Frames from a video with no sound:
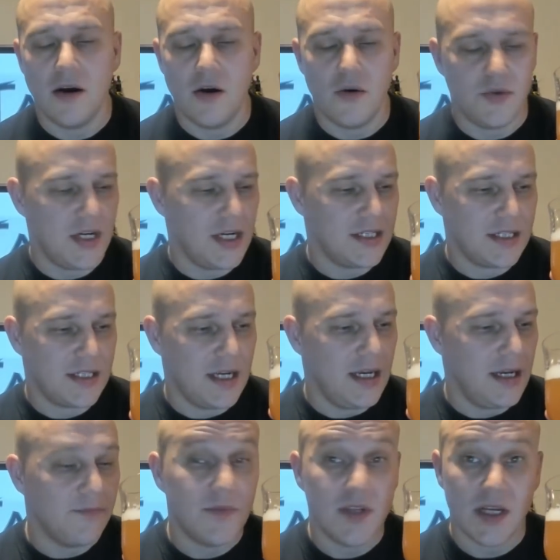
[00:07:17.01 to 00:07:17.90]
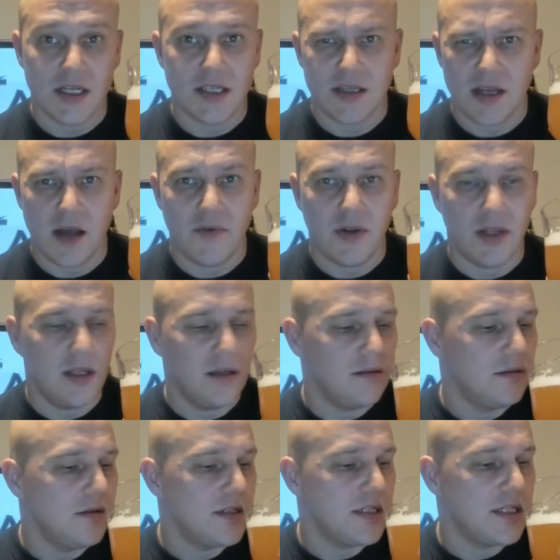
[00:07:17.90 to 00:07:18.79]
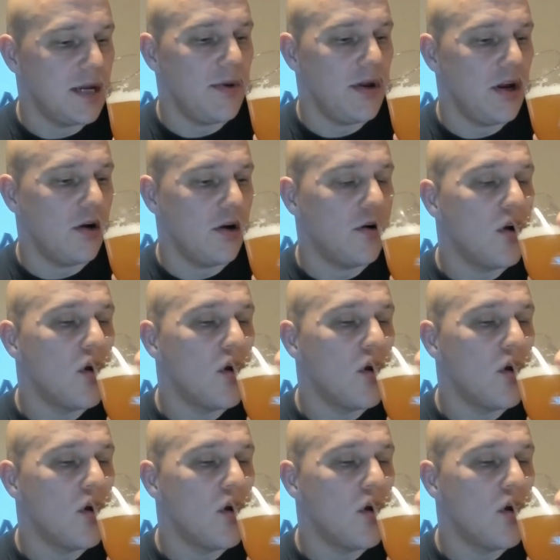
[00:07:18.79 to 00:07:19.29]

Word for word: Oh, just kidding. Just having a sip here.